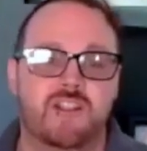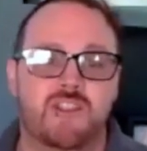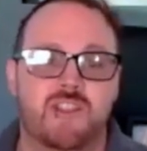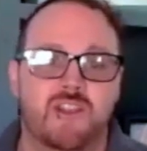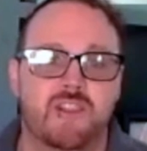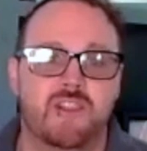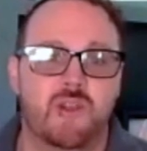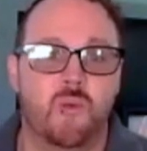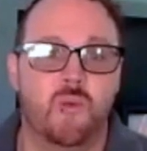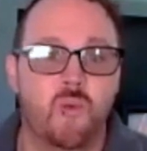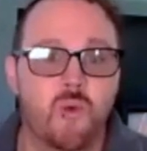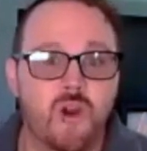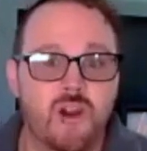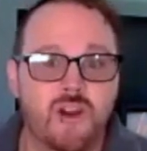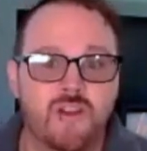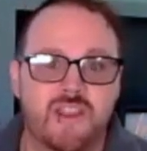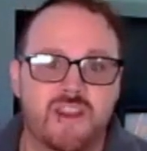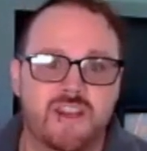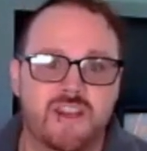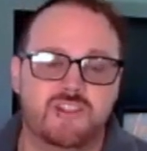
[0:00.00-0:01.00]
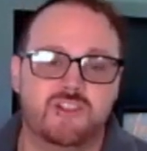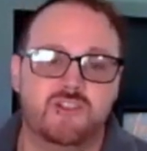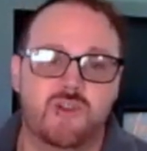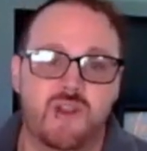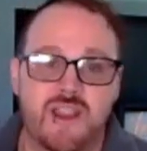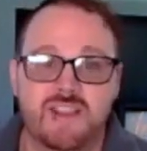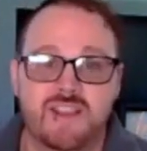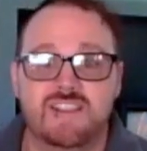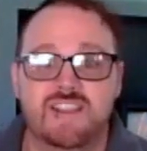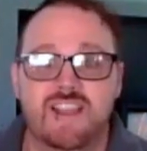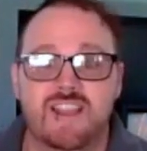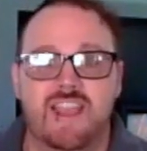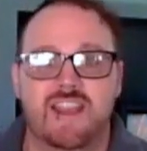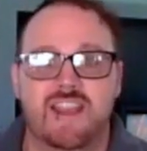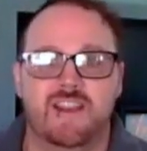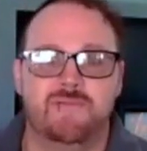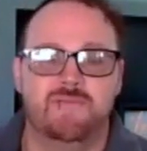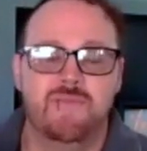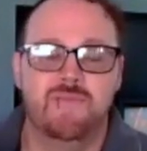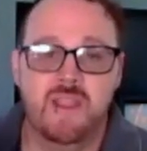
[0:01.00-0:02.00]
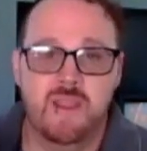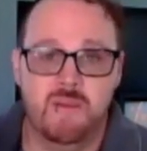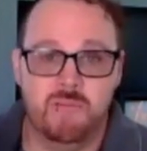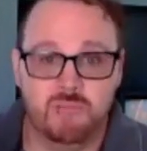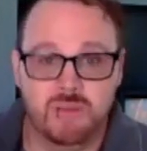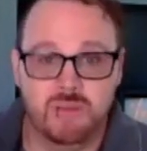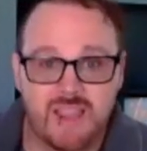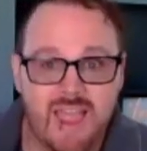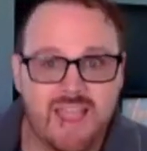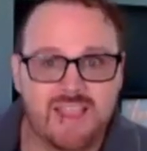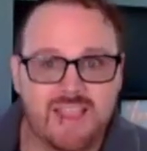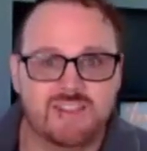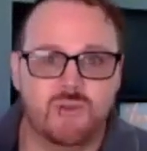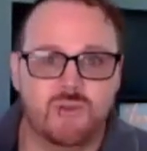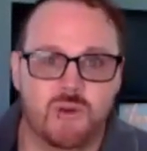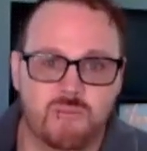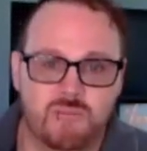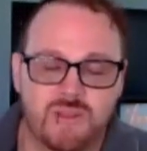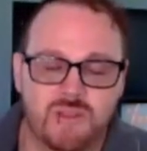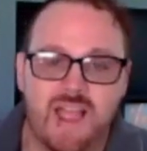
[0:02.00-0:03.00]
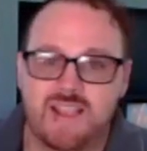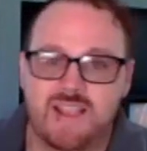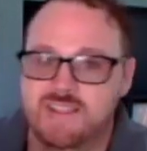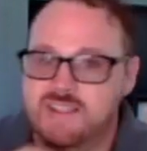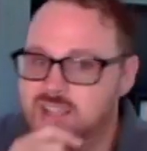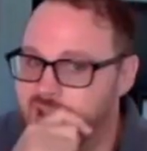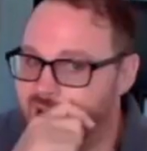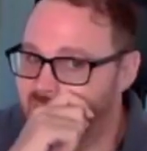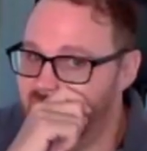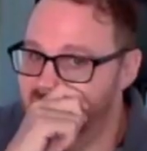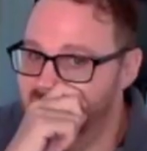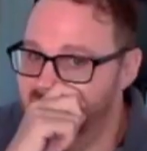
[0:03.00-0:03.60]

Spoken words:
the word that is translated bless or blessing